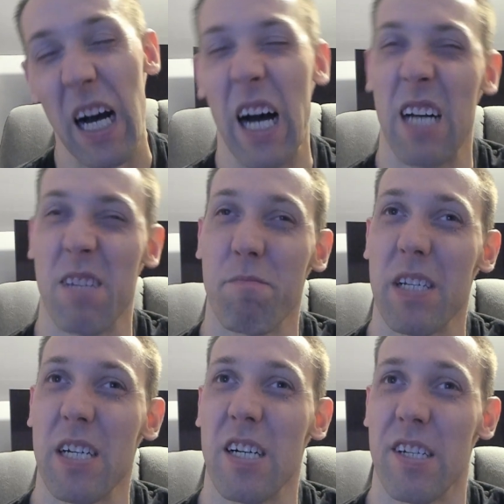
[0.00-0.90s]
I'm
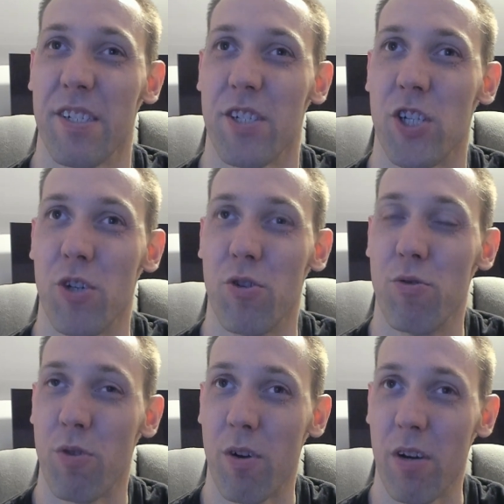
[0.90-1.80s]
not
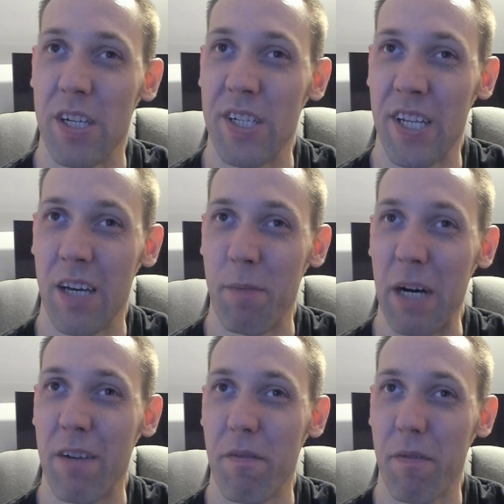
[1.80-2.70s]
too crazy
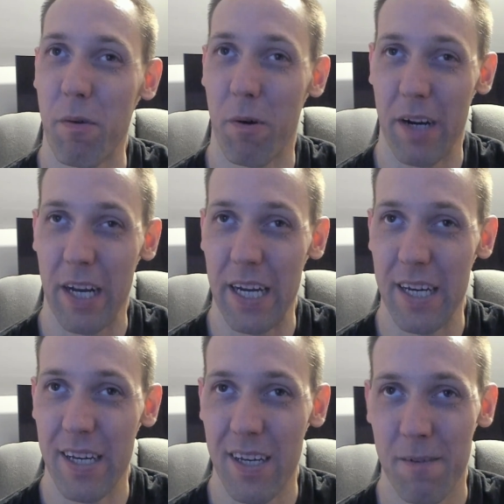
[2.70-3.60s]
about
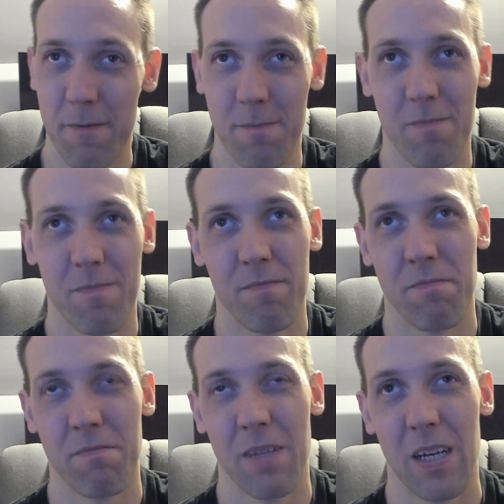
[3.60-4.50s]
4K.
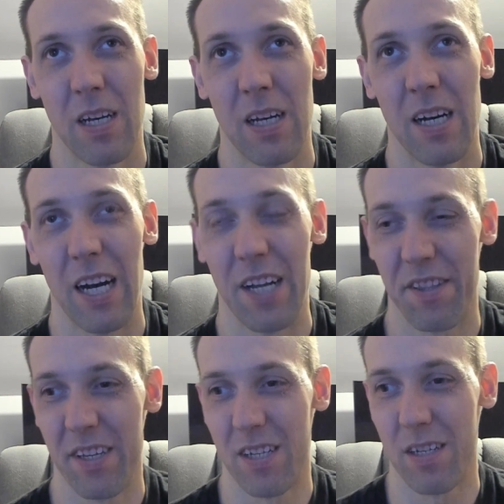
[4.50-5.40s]
I
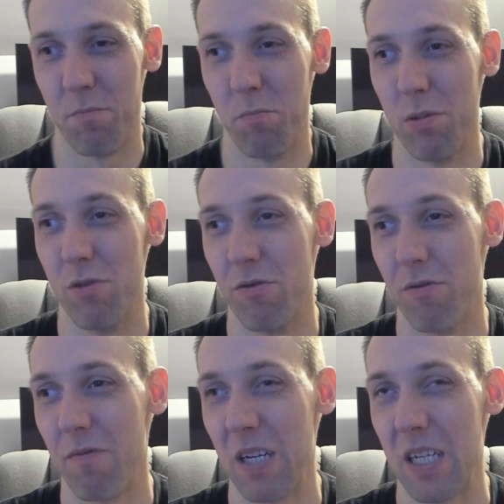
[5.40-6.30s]
think
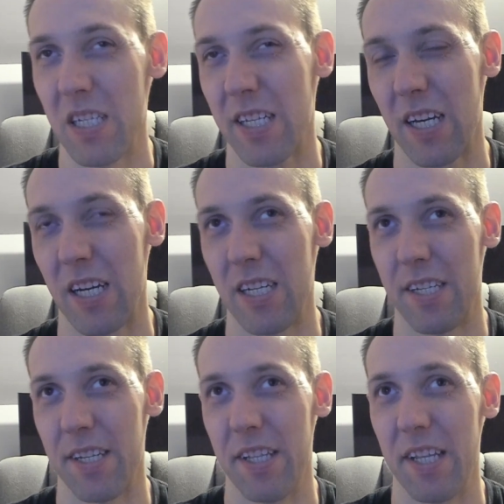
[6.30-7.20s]
Blu-ray's kind
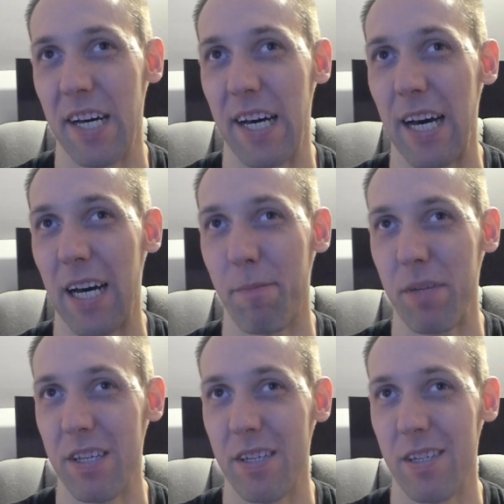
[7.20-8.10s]
of the
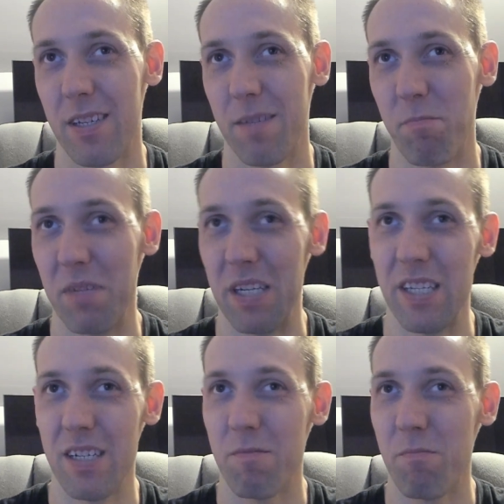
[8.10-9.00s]
happy
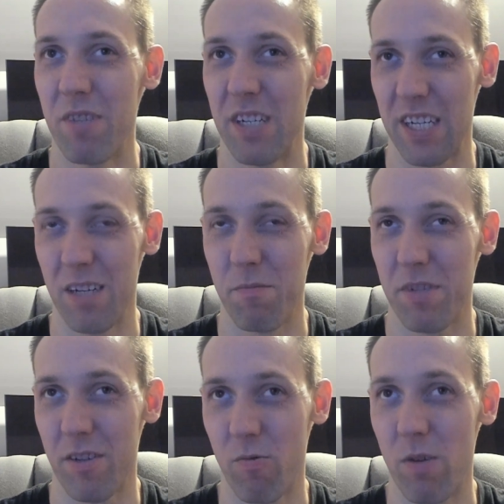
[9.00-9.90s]
medium when it comes to
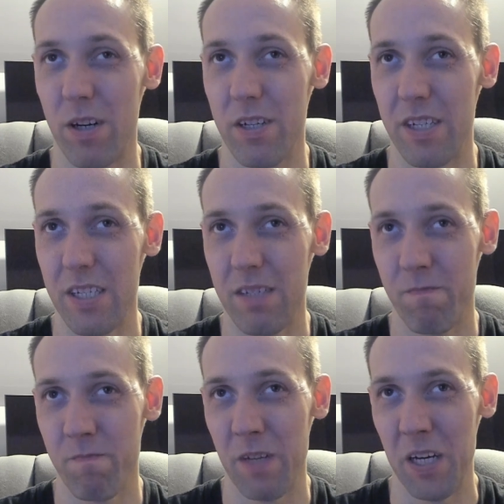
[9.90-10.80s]
quality.
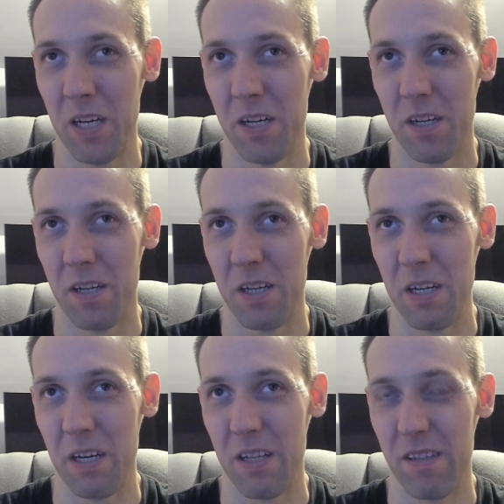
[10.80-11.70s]

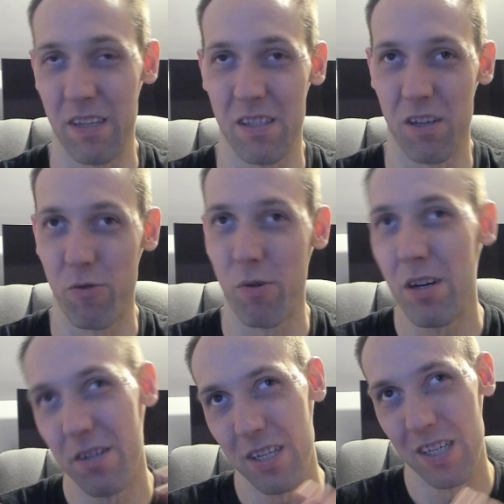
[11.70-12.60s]
Like the
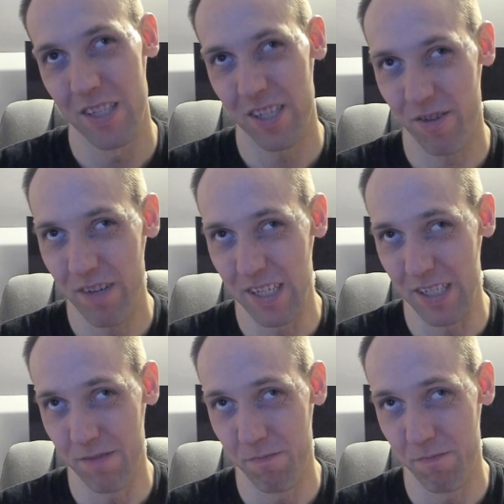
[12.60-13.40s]
quality is great.